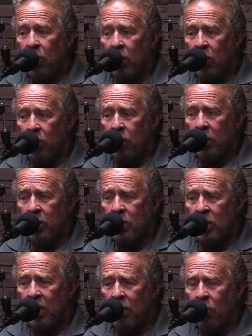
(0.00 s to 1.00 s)
took
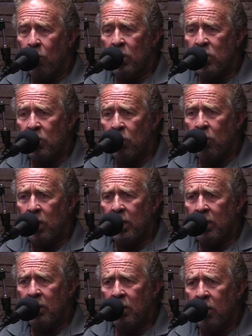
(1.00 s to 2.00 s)
us out once in a
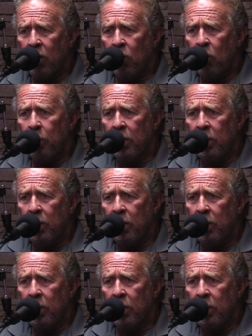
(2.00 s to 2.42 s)
while, you know, mm-hmm.